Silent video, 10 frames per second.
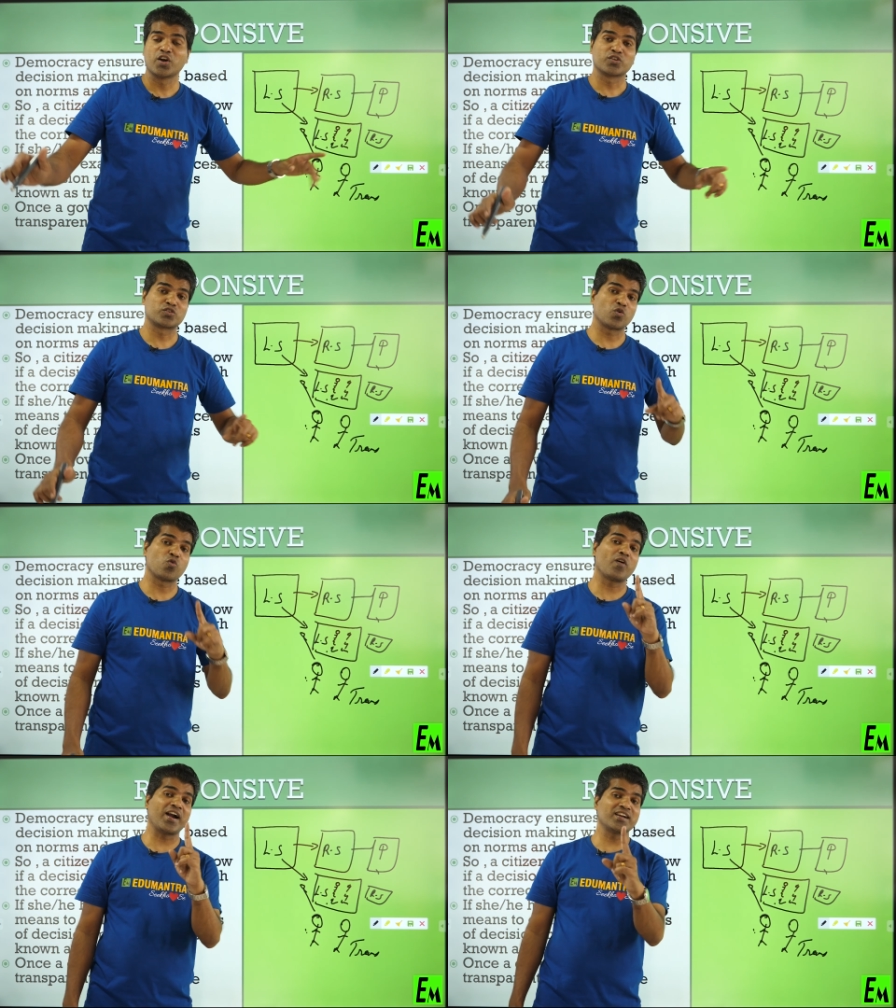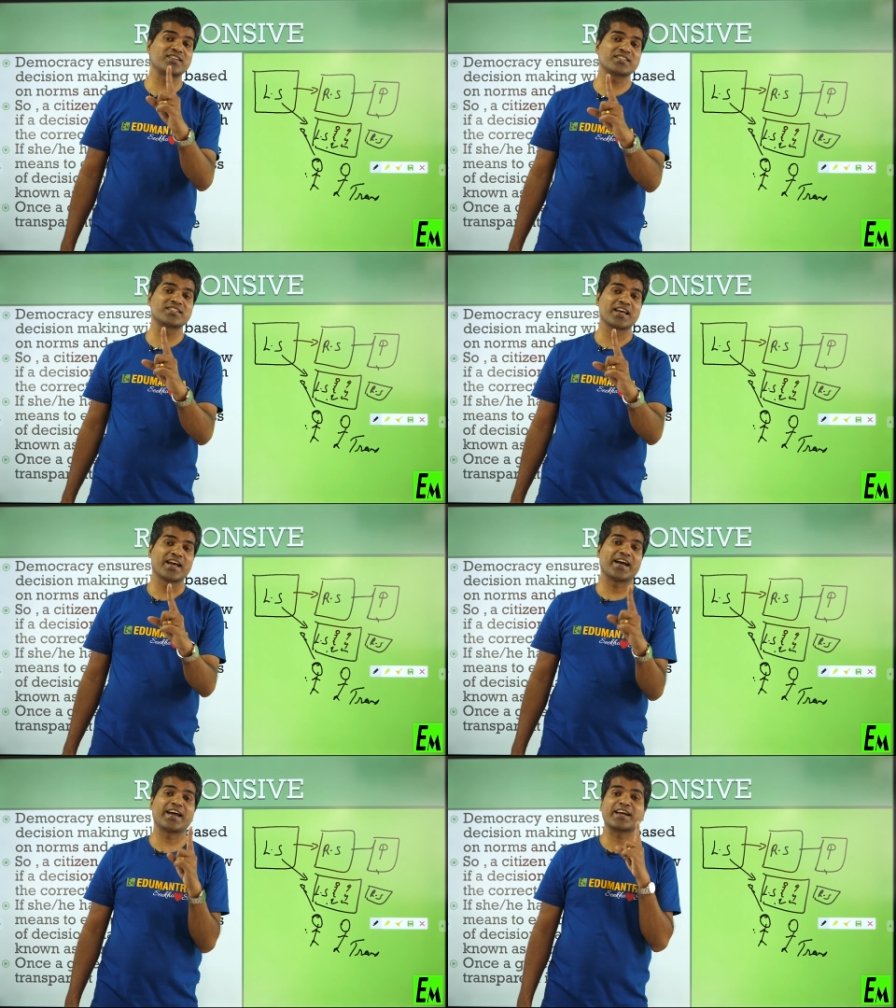So once
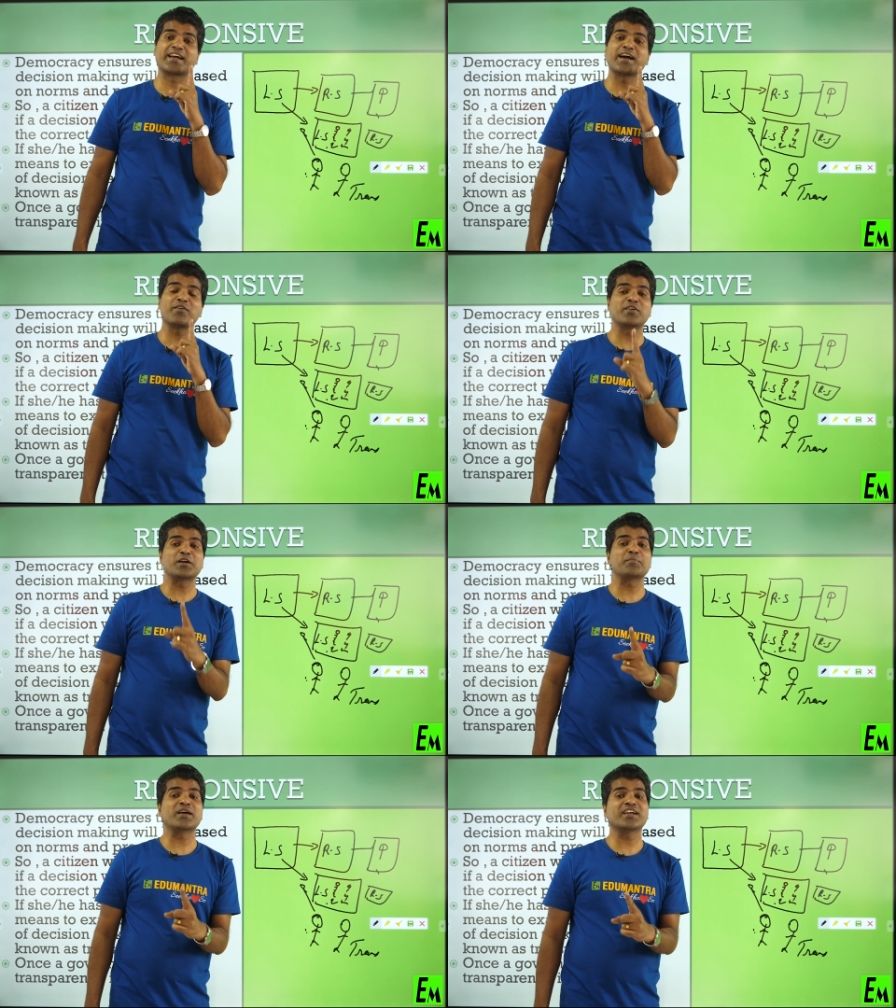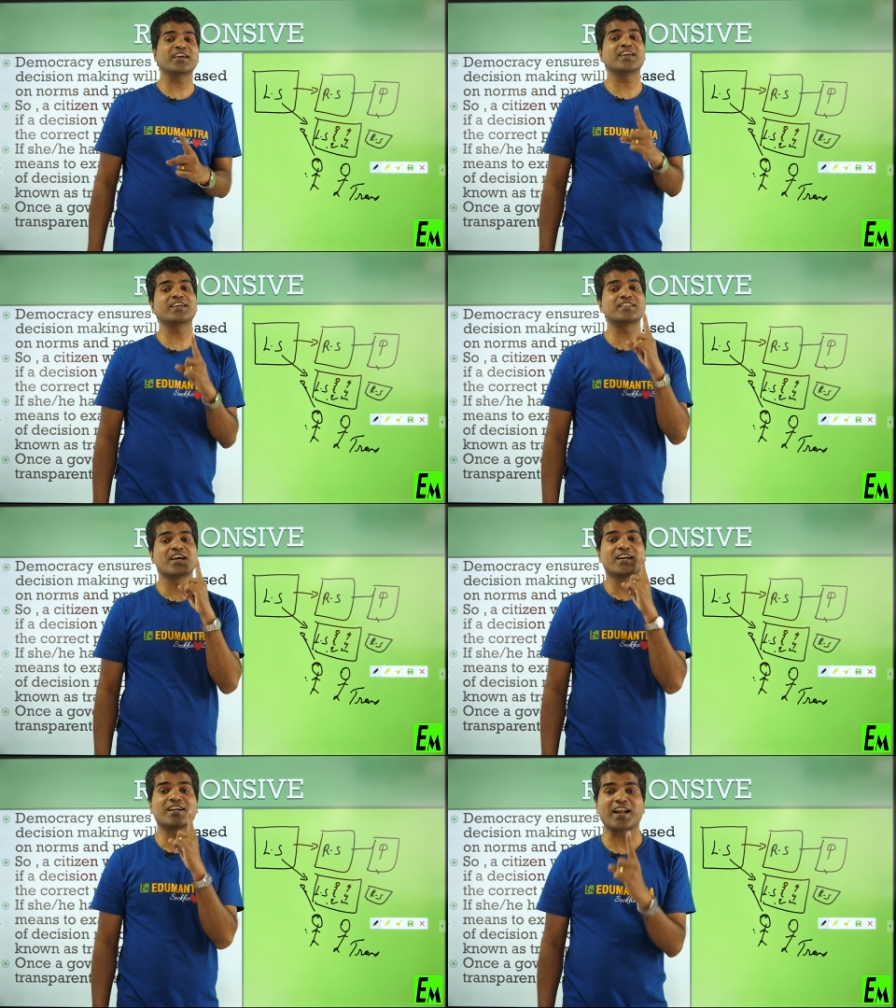a government is
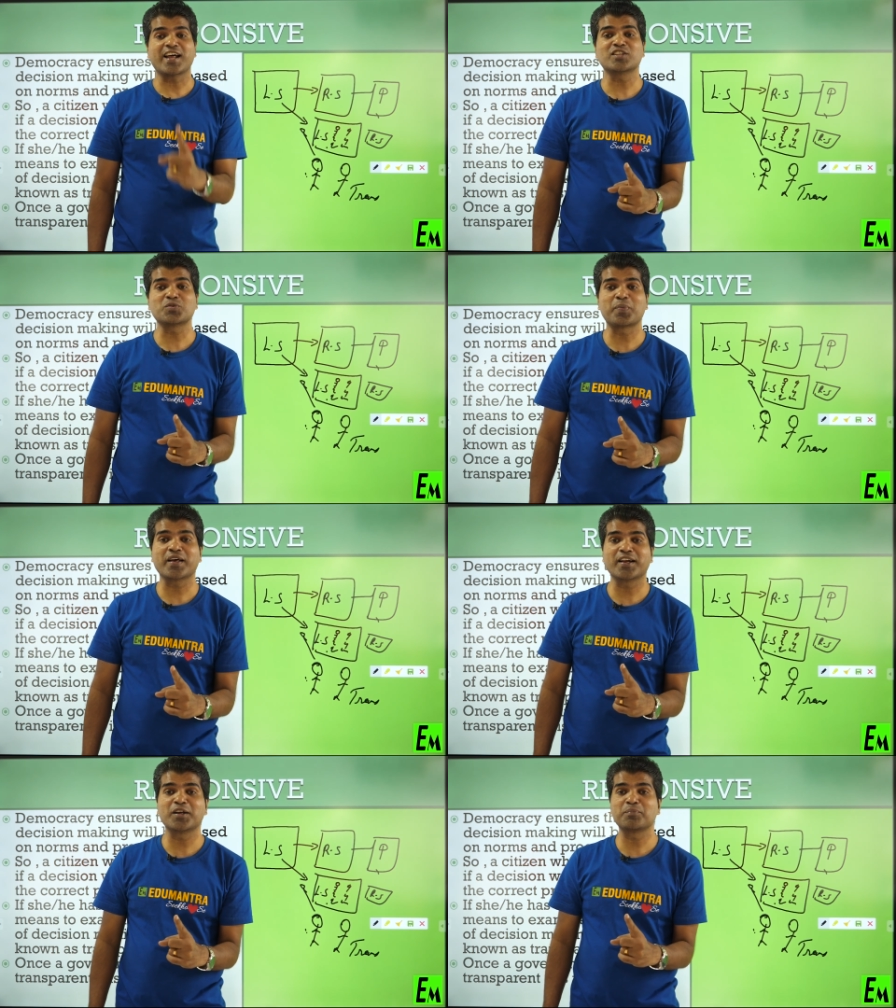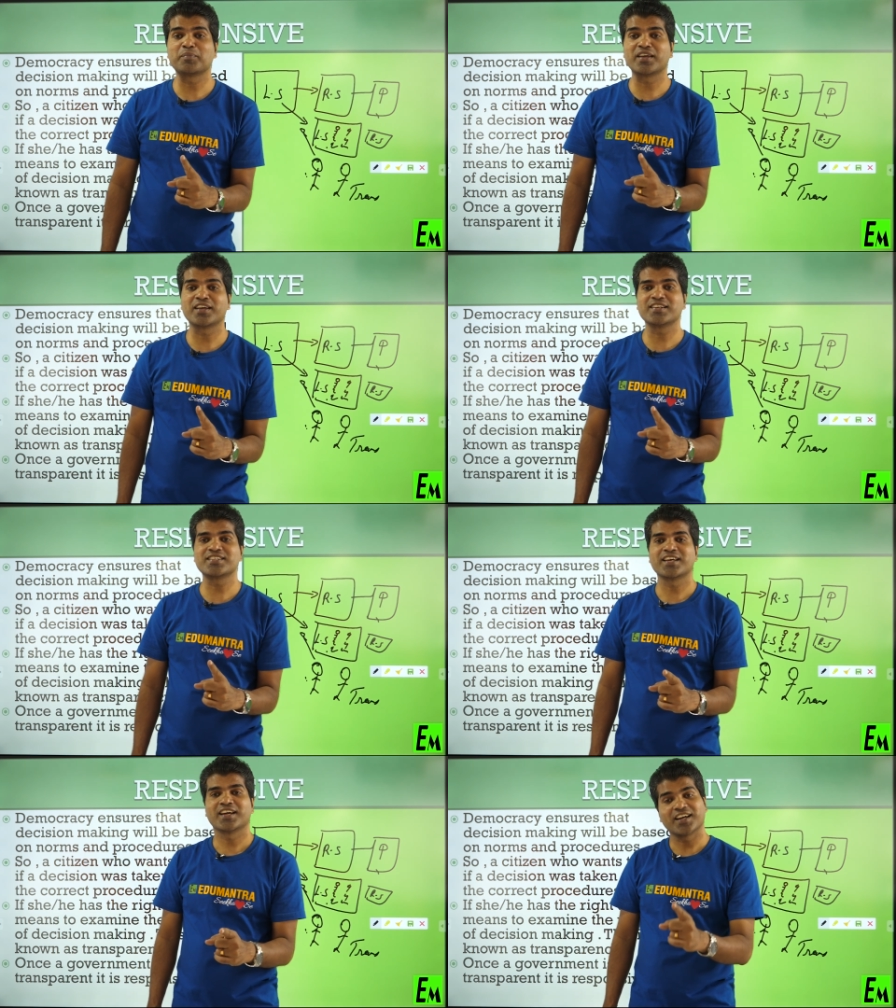transparent means